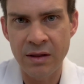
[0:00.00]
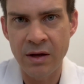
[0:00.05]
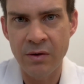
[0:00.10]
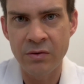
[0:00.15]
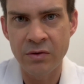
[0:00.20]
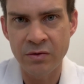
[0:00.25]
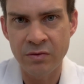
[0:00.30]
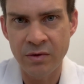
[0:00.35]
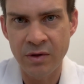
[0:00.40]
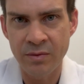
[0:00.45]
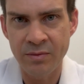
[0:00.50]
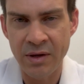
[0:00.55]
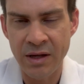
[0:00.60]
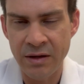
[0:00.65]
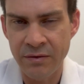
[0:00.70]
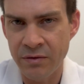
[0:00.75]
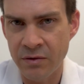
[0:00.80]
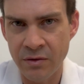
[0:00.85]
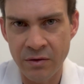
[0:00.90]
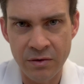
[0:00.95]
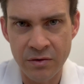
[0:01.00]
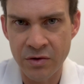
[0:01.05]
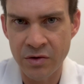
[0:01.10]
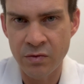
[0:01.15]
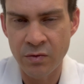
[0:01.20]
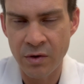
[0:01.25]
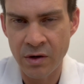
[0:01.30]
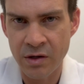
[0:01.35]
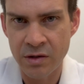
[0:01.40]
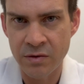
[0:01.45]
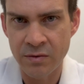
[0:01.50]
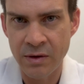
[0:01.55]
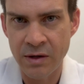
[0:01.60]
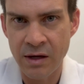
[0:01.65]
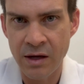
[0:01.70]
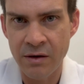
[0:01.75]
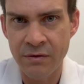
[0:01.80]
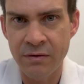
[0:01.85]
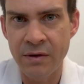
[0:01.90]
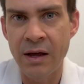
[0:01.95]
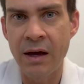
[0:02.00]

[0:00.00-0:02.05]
that was really painful, it'll just work its way off.